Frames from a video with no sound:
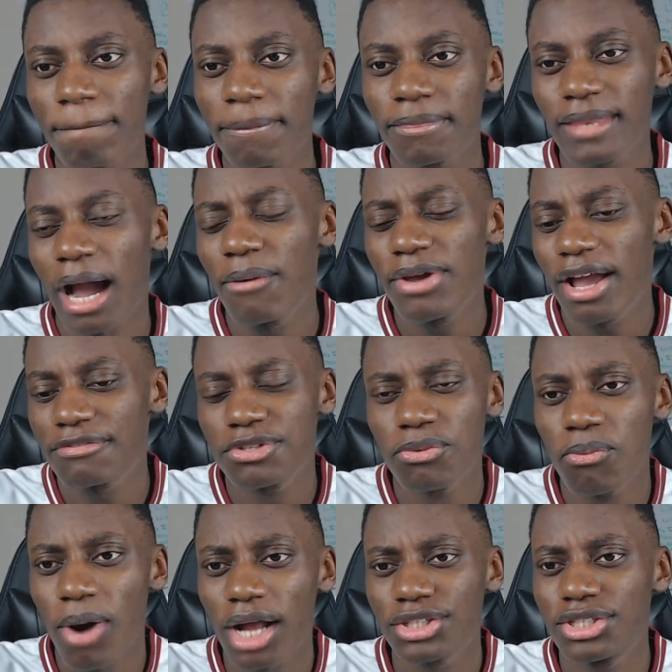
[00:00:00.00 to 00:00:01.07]
Now we have to
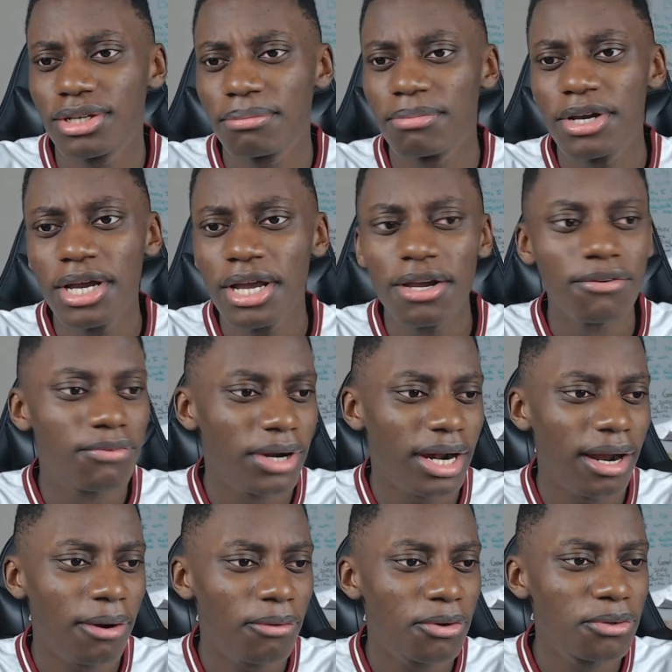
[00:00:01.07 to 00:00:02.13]
watch them figure
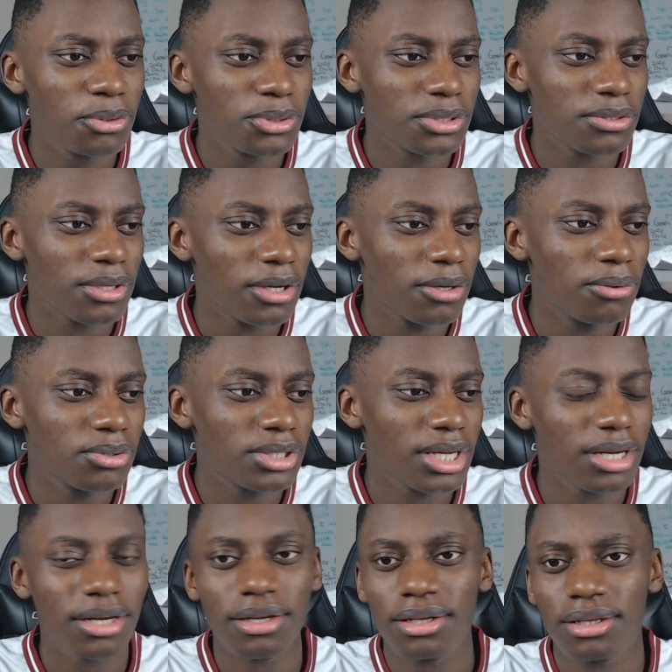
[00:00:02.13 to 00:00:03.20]
out who's
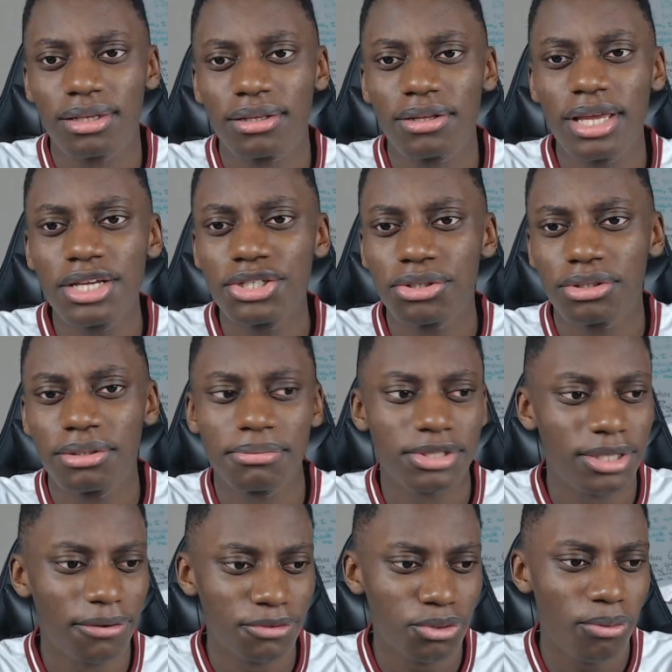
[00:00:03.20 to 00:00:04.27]
gonna injure
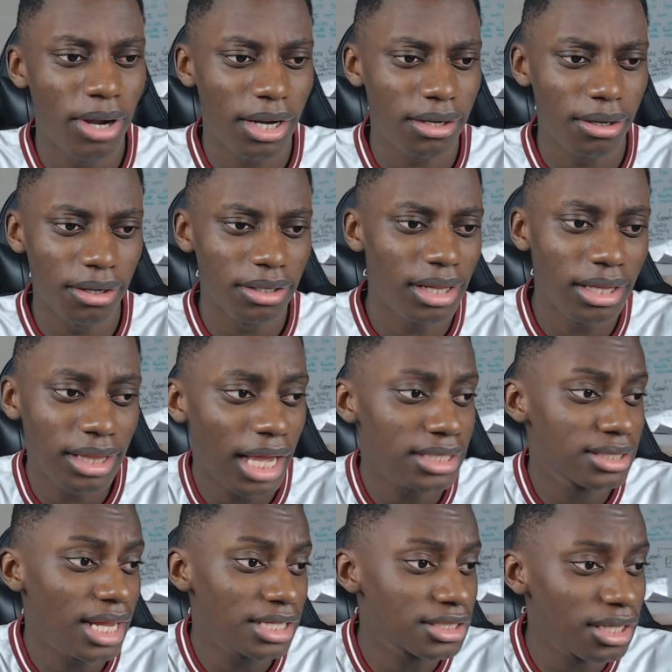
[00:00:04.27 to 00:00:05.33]
themselves quicker.
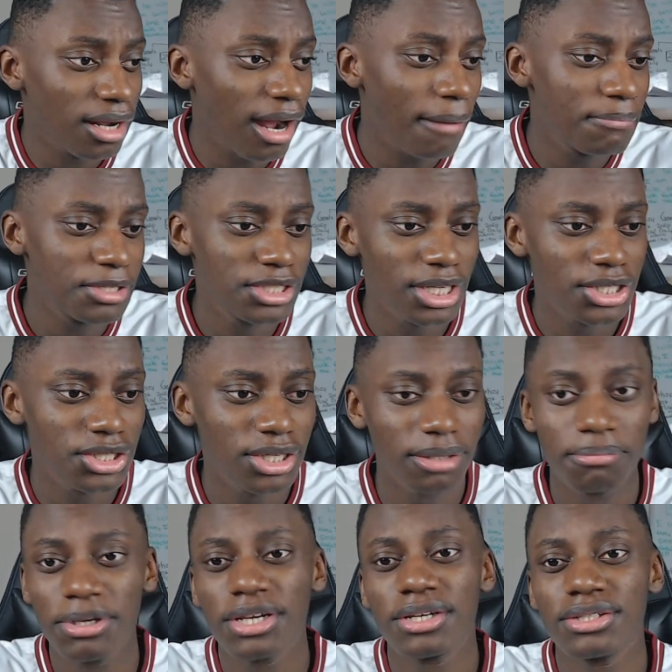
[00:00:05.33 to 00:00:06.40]
That's the competition,
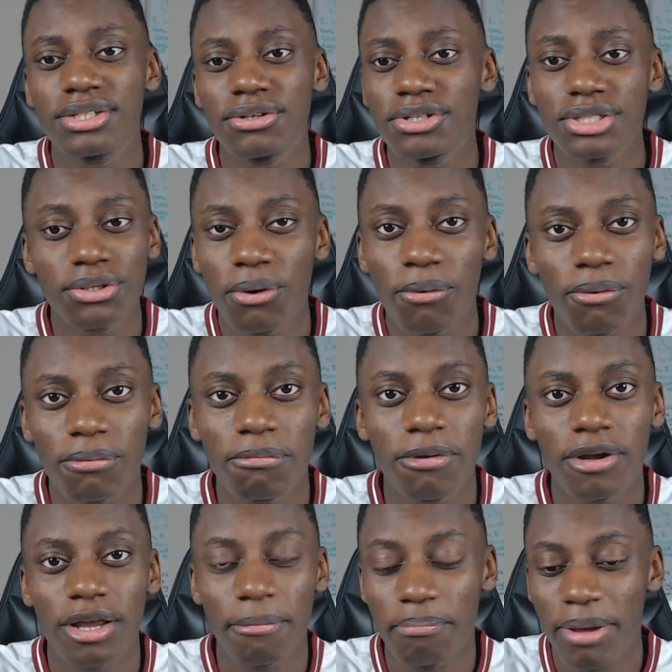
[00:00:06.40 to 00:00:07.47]
because there is no
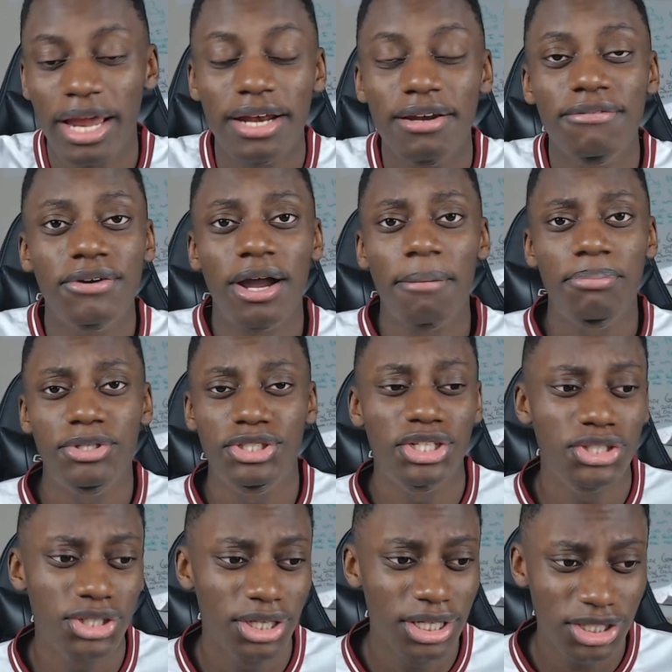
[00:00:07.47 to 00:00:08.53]
competitive
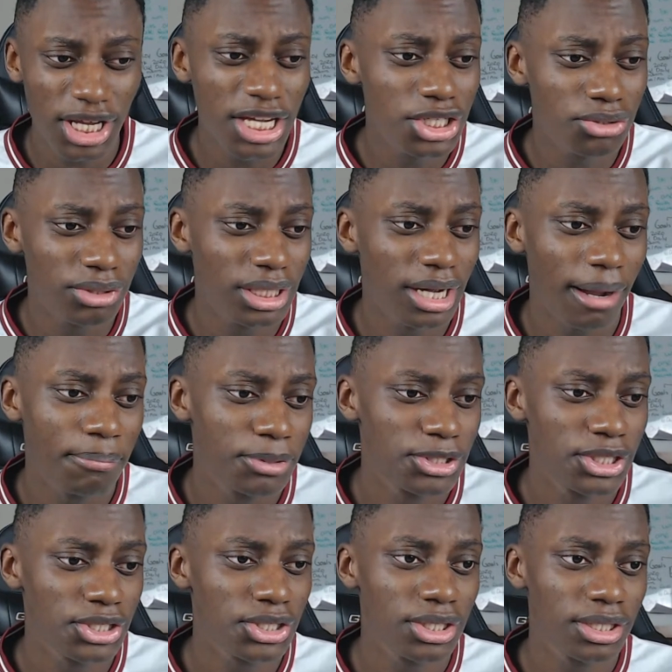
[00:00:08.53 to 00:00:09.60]
competition. It's injury
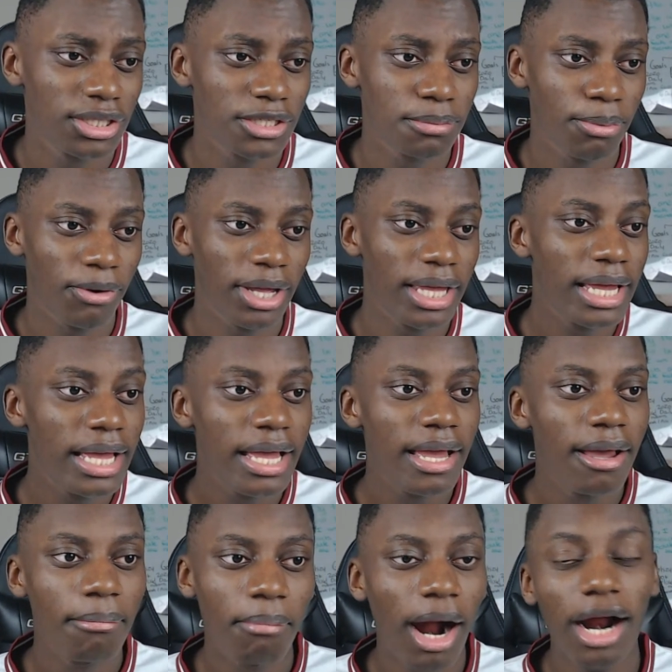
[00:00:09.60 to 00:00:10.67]
competition at this point.
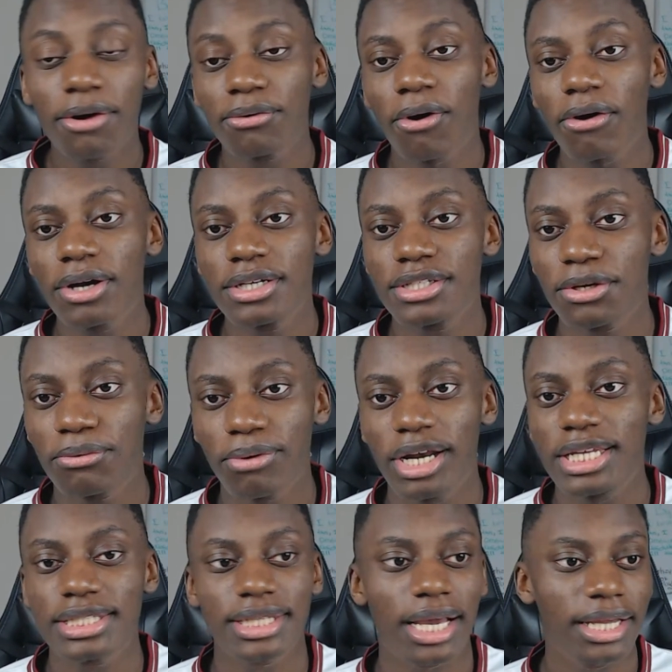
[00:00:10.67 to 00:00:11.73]
Mark Rock is a
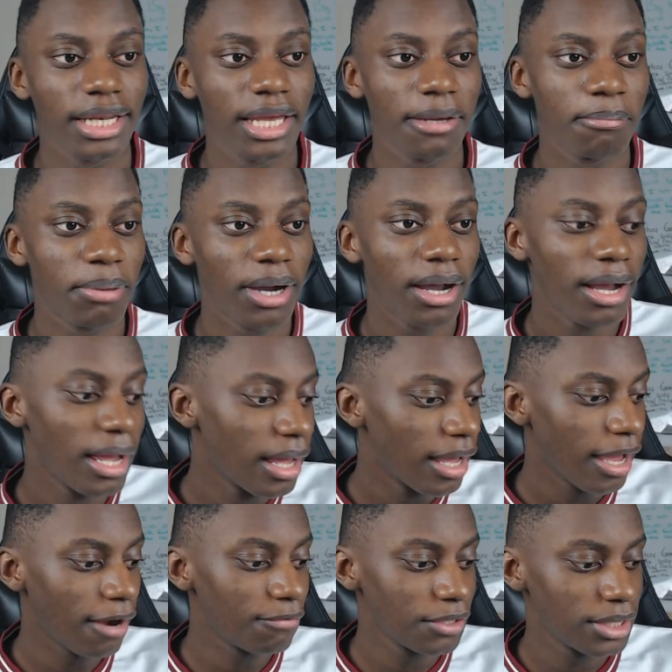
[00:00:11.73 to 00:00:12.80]
great signing, but
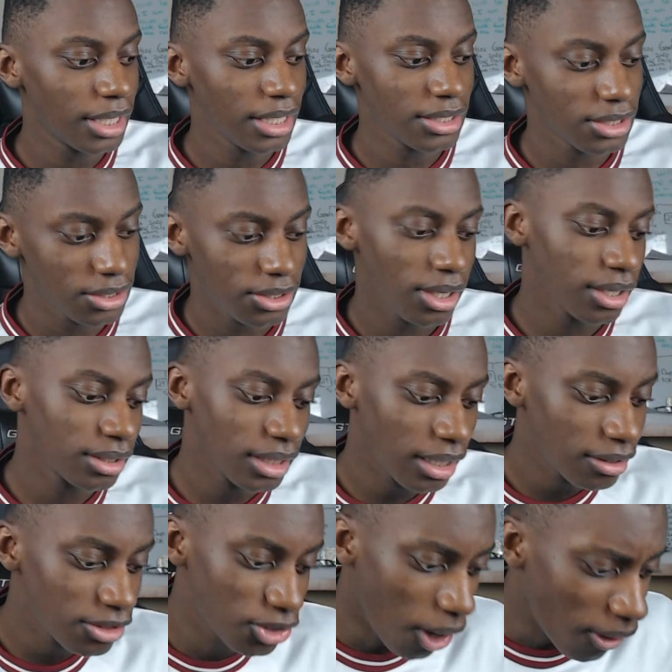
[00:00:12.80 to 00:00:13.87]
everything's
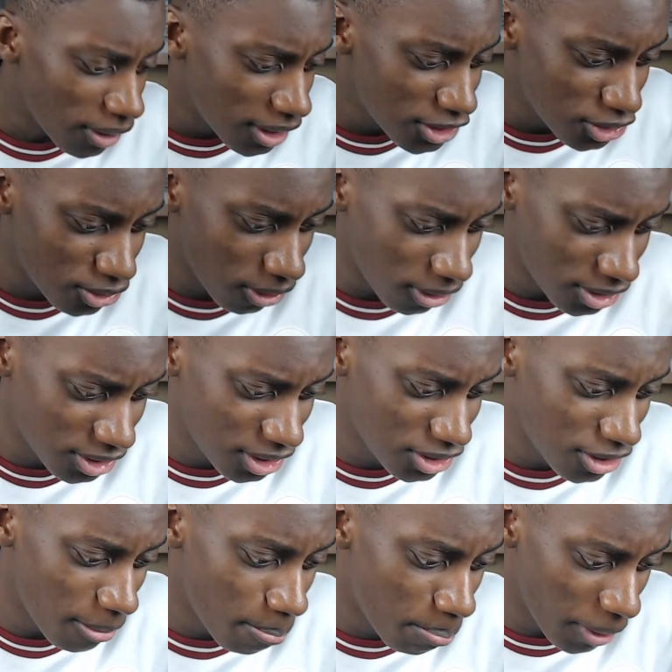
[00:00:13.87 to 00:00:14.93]
Douglas Costa
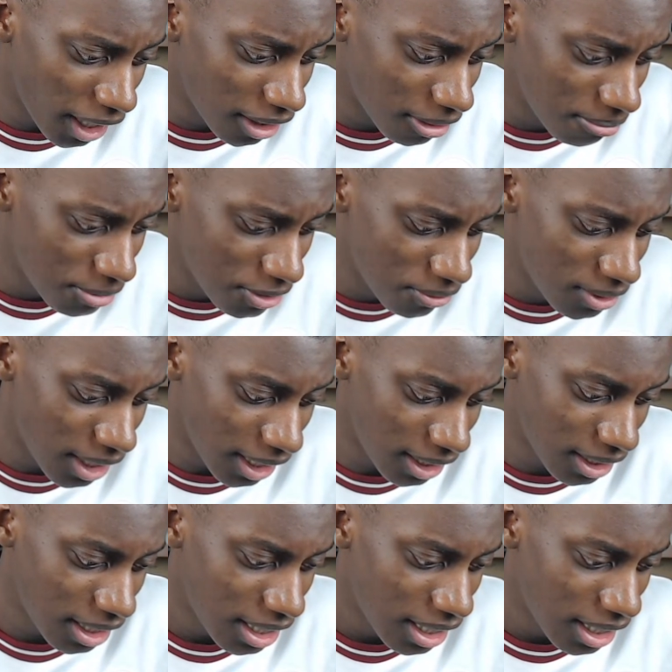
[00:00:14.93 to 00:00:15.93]
to Bayern Munich.